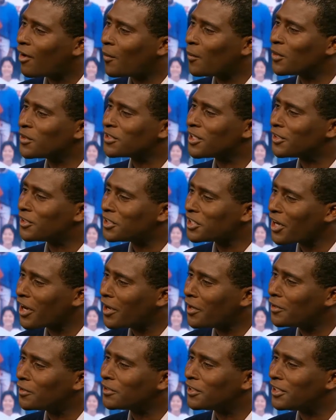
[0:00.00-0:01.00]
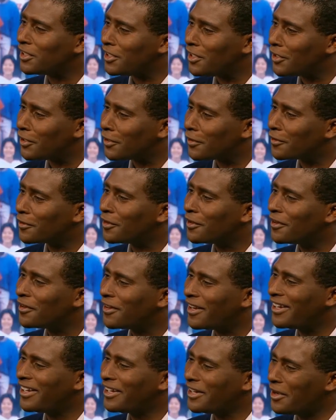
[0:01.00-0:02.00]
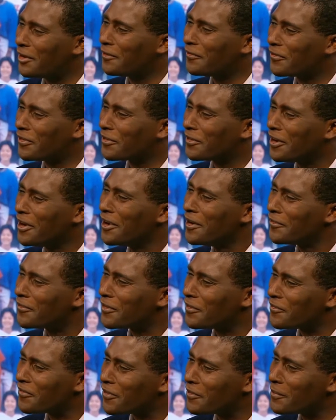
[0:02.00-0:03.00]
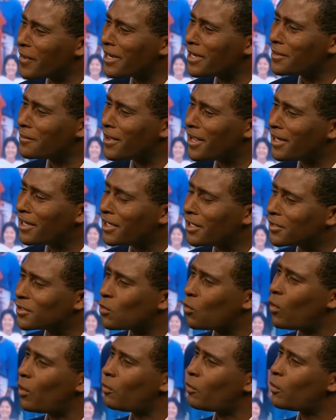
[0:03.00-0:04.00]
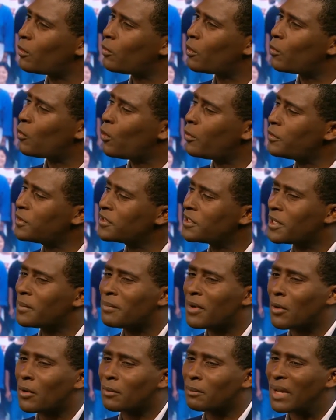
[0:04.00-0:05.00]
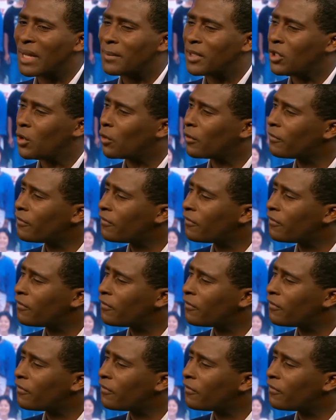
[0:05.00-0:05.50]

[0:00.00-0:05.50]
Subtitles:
almost a child a year, for many, many years? What was it about maybe your